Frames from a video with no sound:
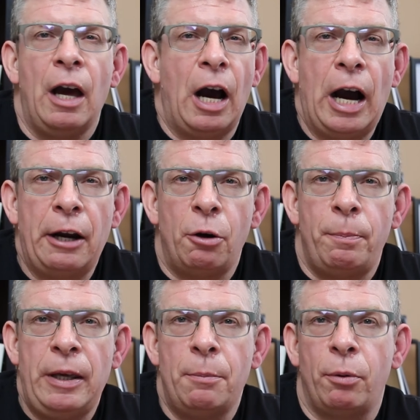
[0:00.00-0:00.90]
hire
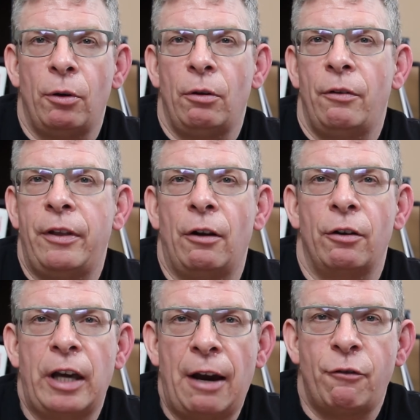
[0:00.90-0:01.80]
people, they'll
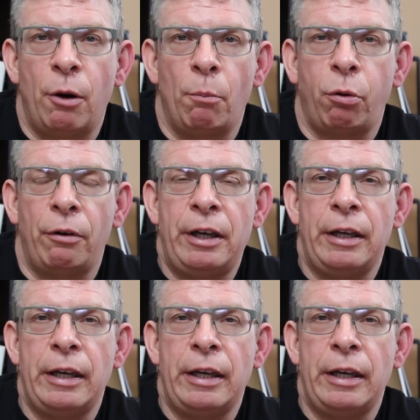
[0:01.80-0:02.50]
look after employee